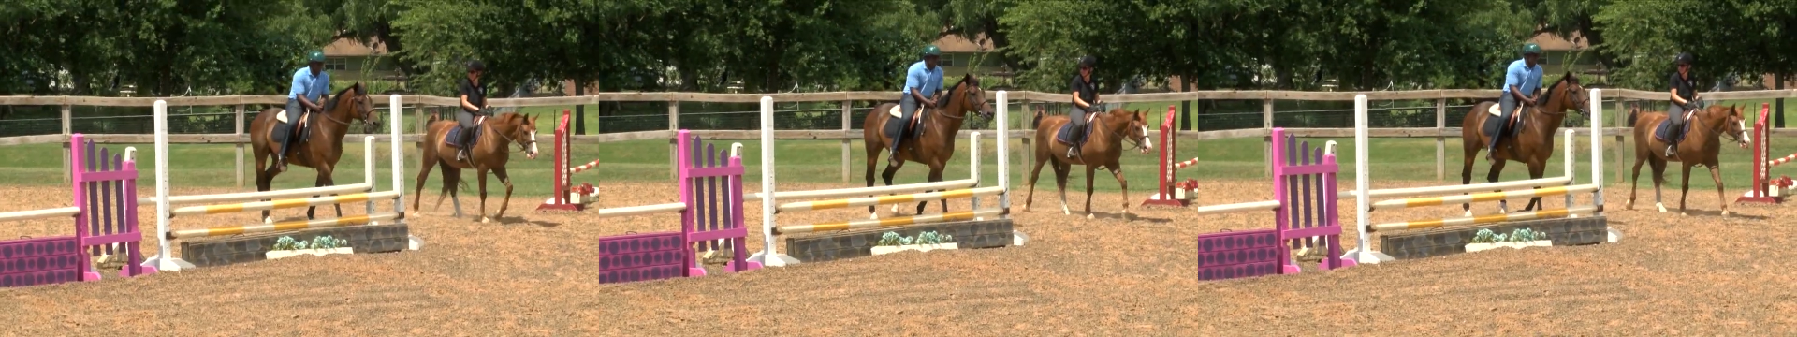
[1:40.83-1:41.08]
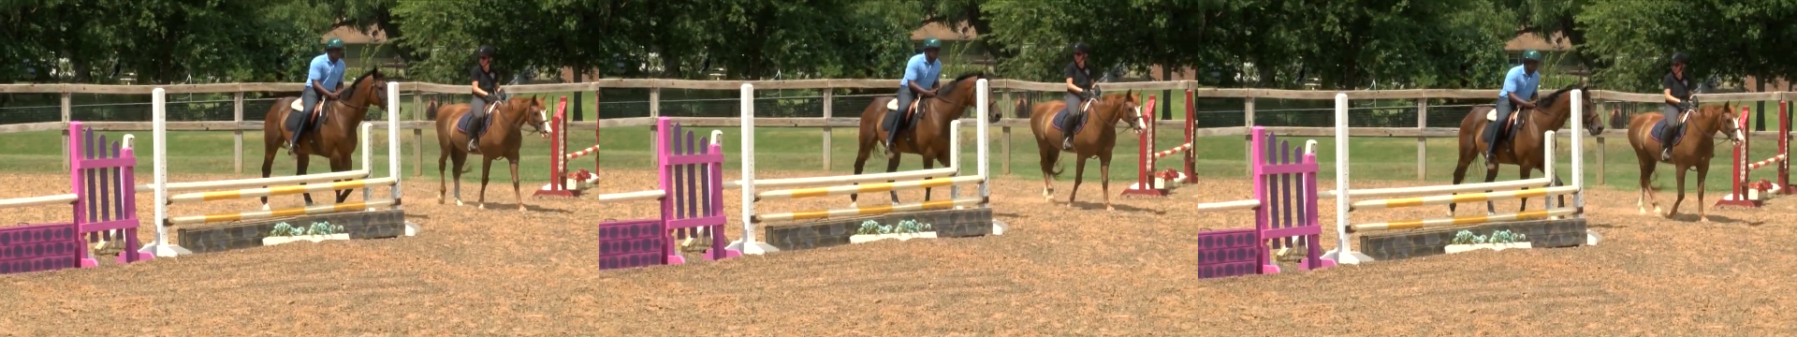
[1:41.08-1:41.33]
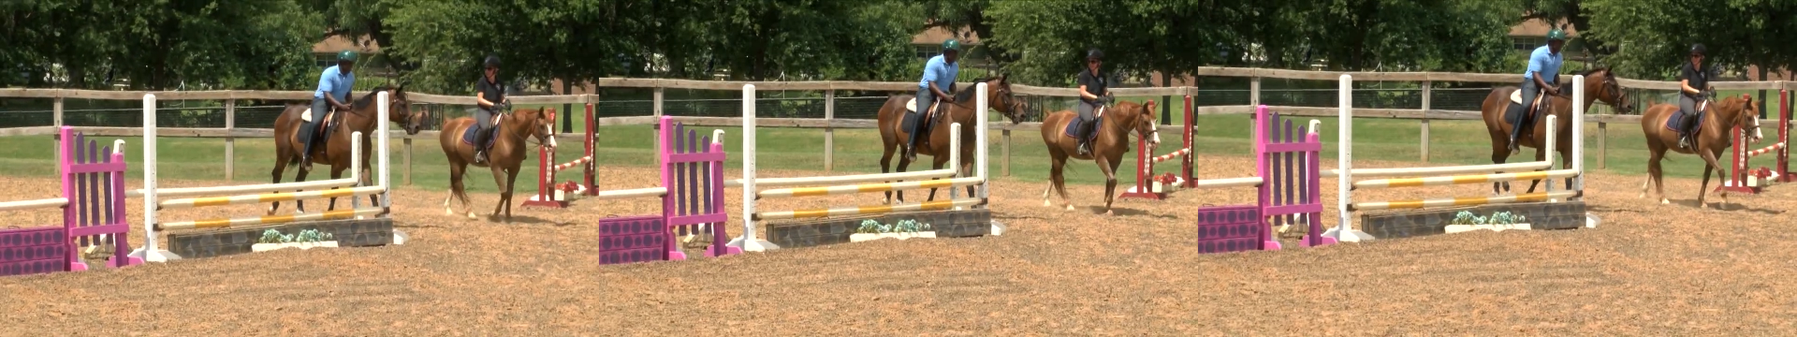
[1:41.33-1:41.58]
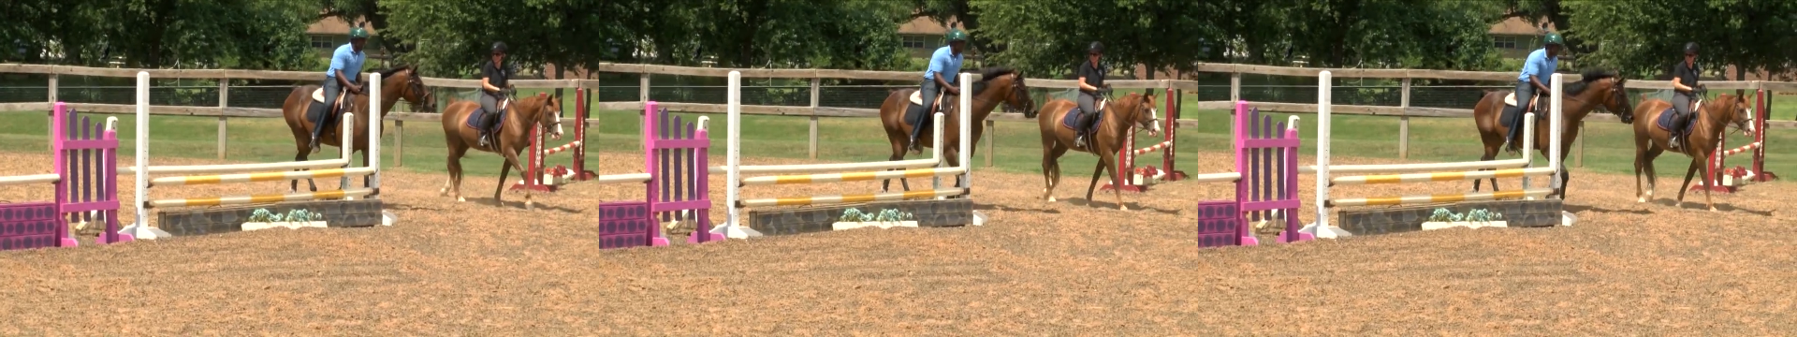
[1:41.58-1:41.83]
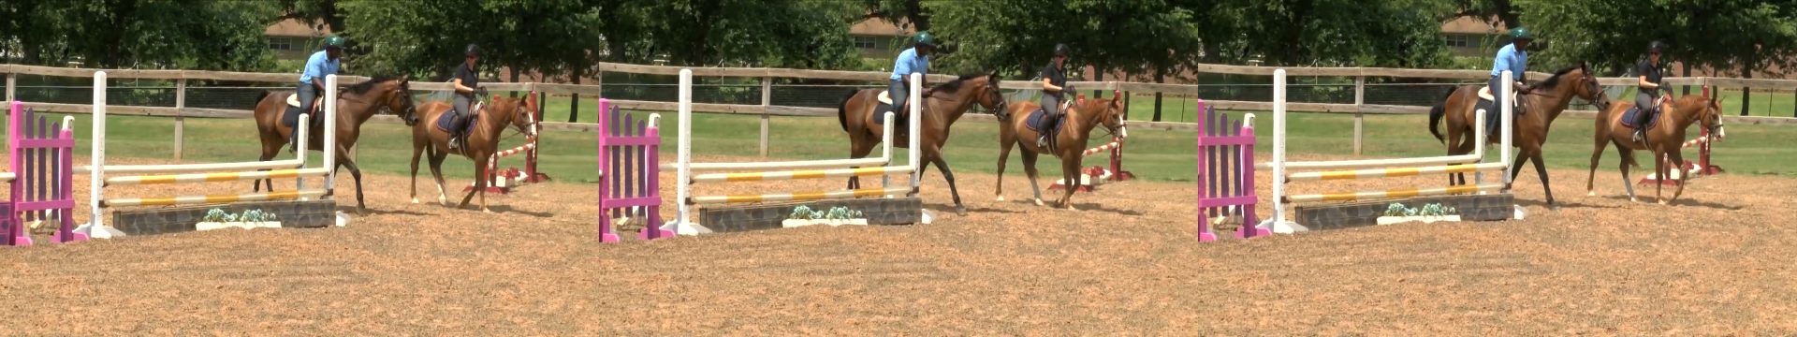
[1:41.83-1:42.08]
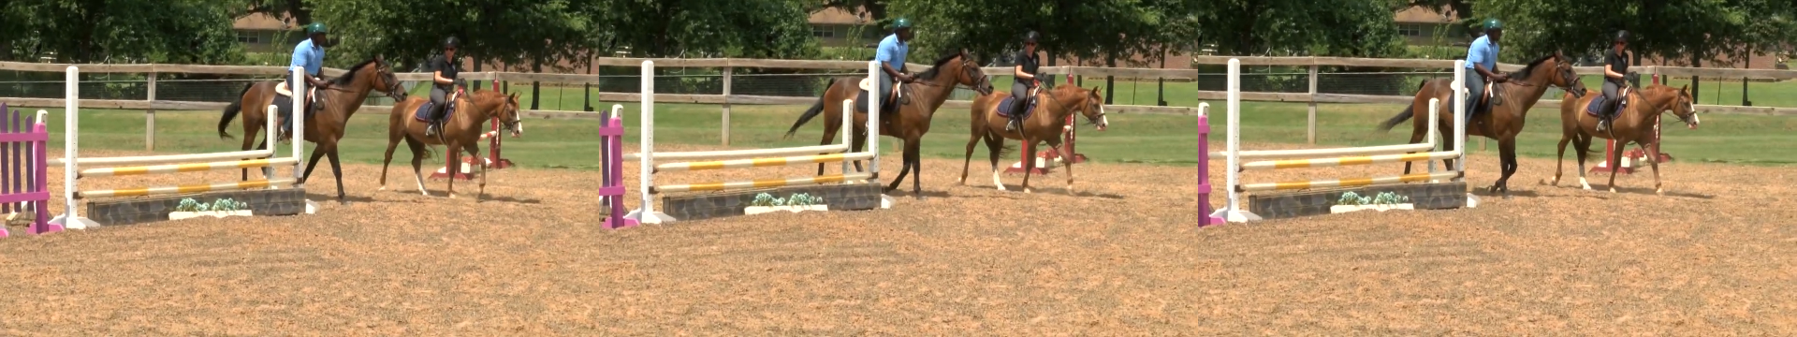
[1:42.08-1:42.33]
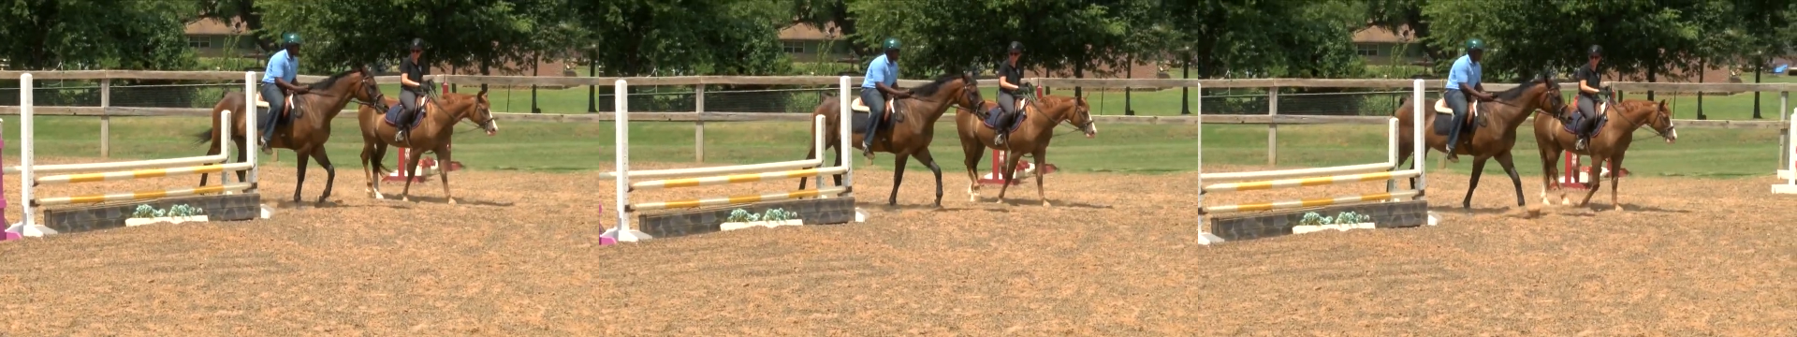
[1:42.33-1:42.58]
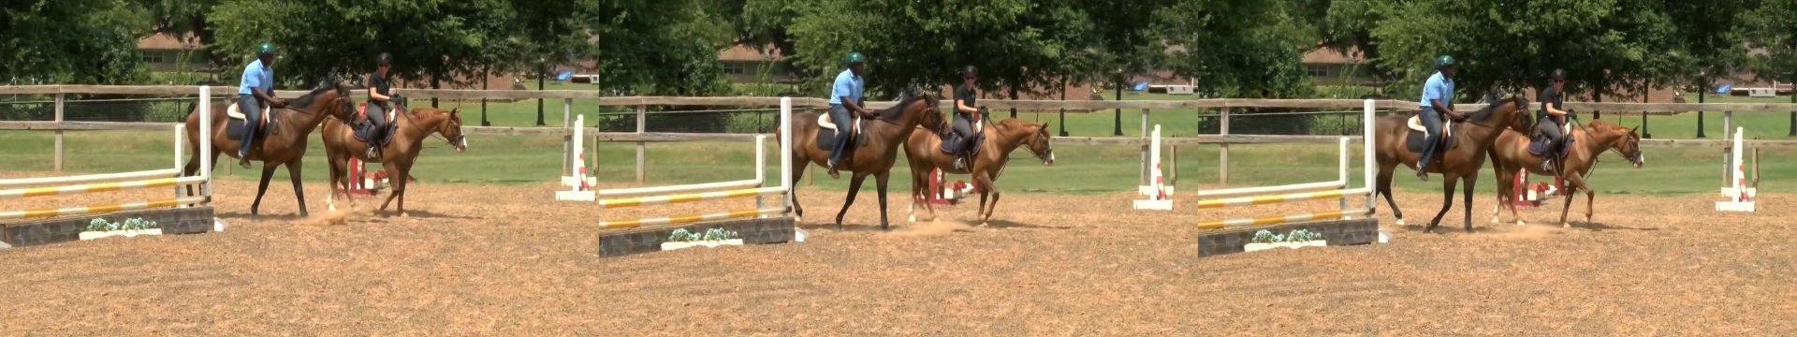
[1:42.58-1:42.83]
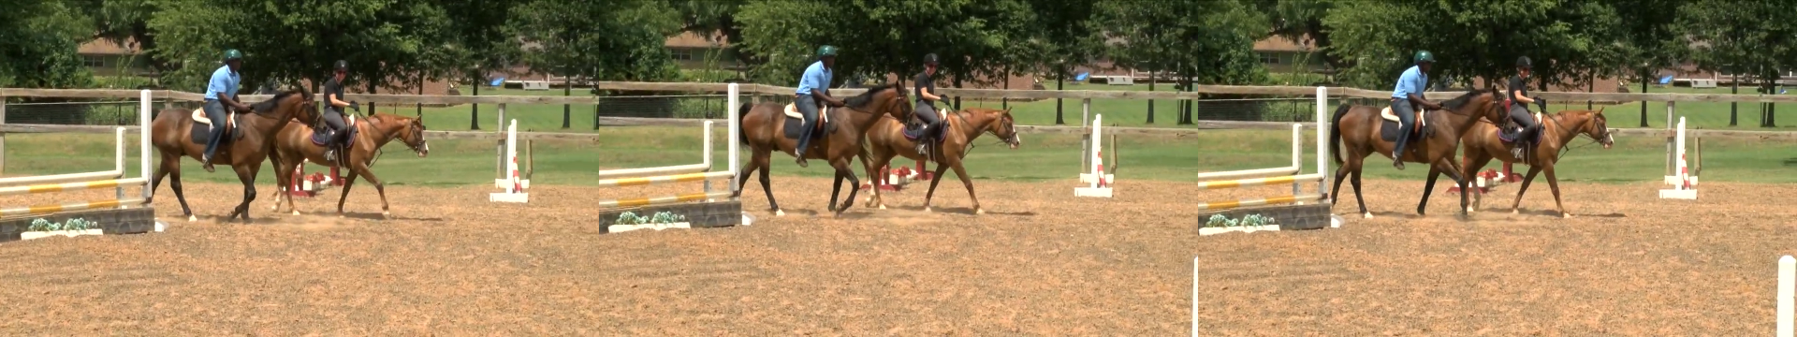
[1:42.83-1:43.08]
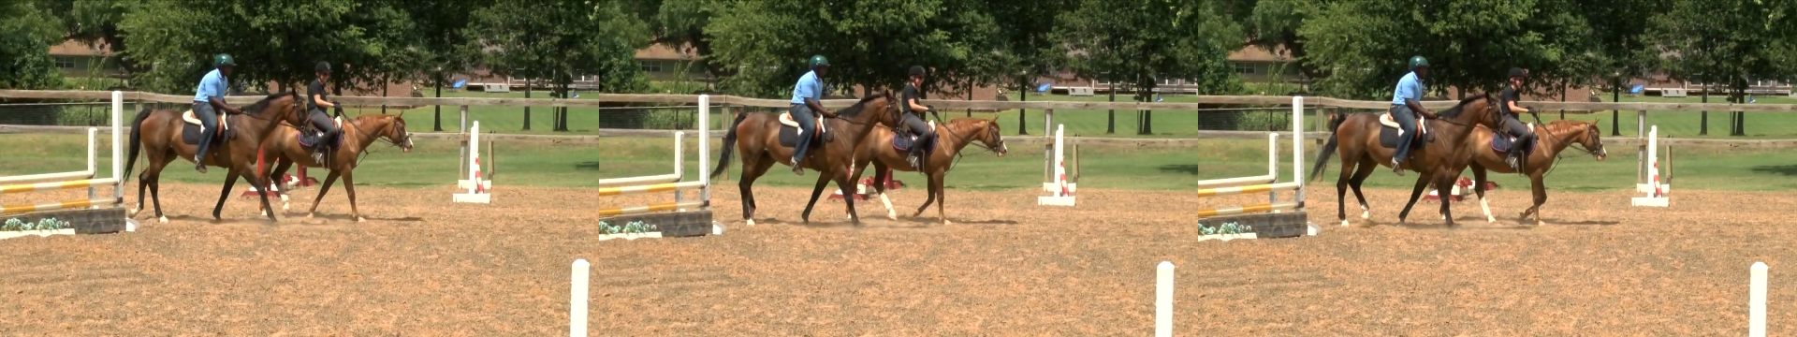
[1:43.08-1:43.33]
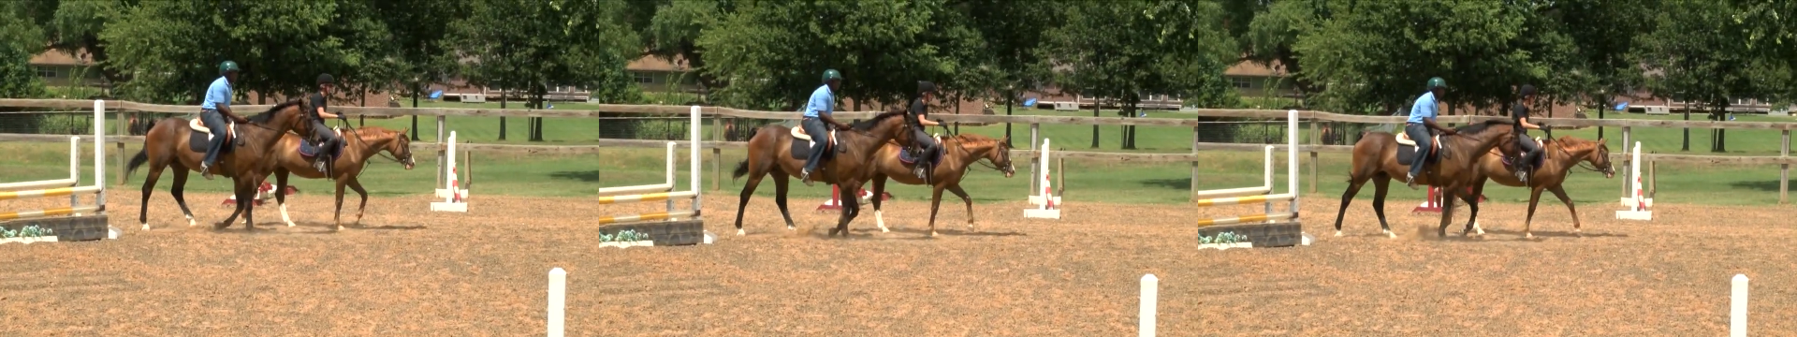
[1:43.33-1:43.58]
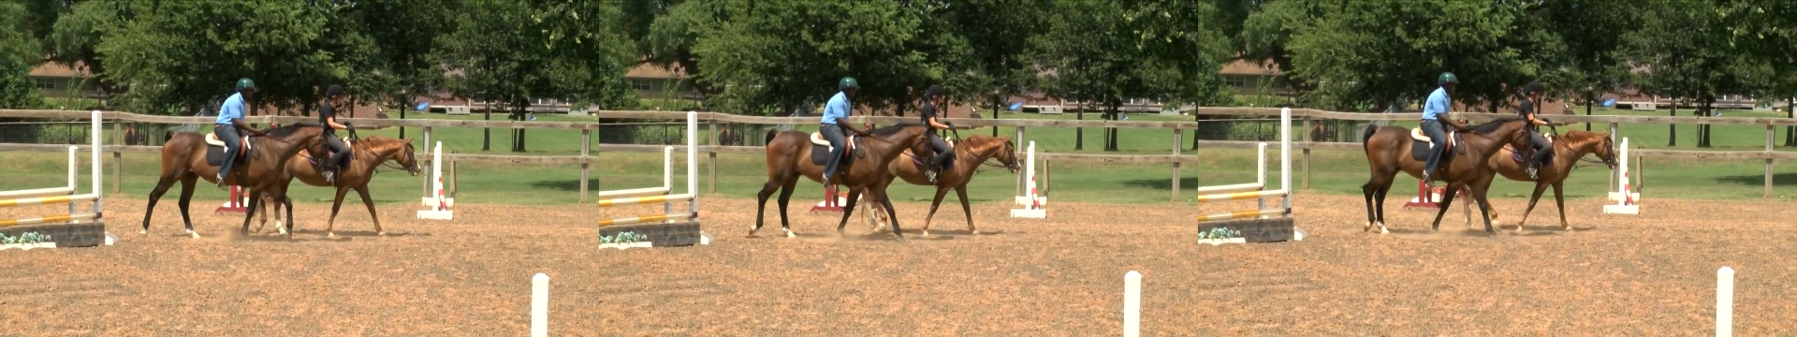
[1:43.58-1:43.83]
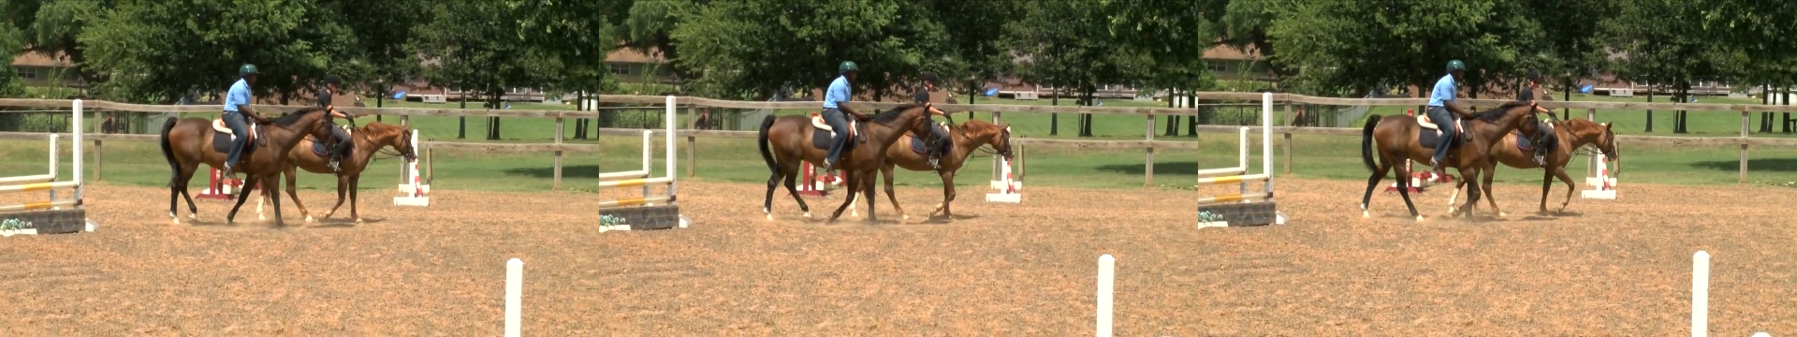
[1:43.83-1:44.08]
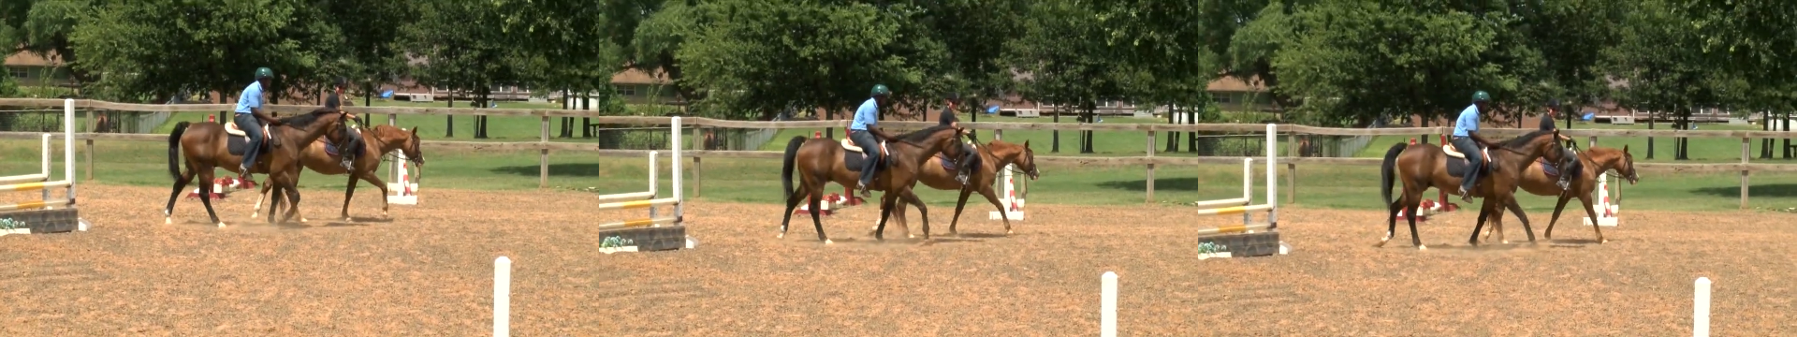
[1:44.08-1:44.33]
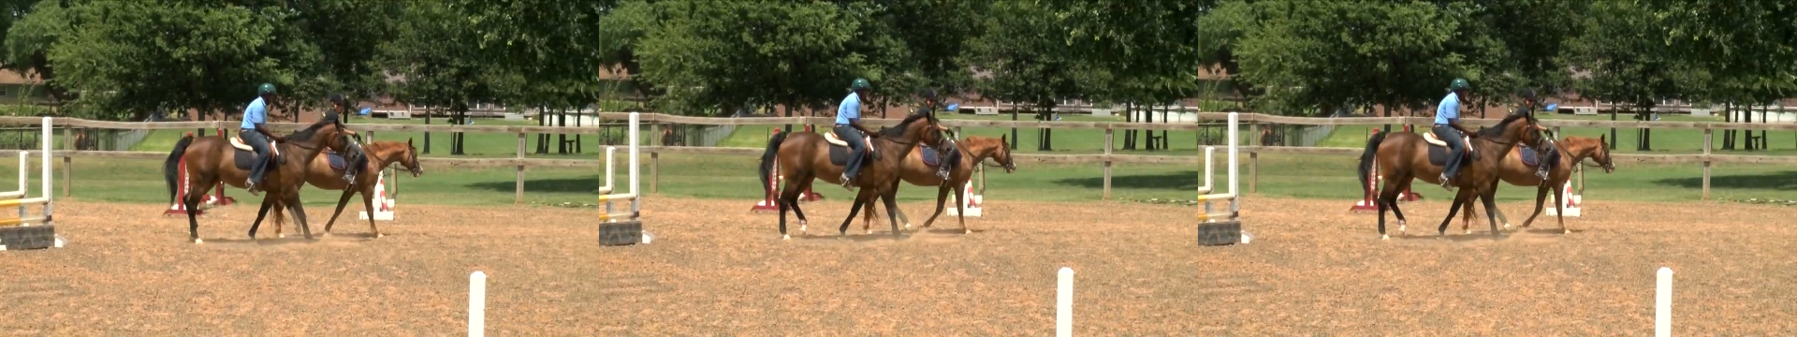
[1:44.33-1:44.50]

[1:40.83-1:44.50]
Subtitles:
(no speaker visible)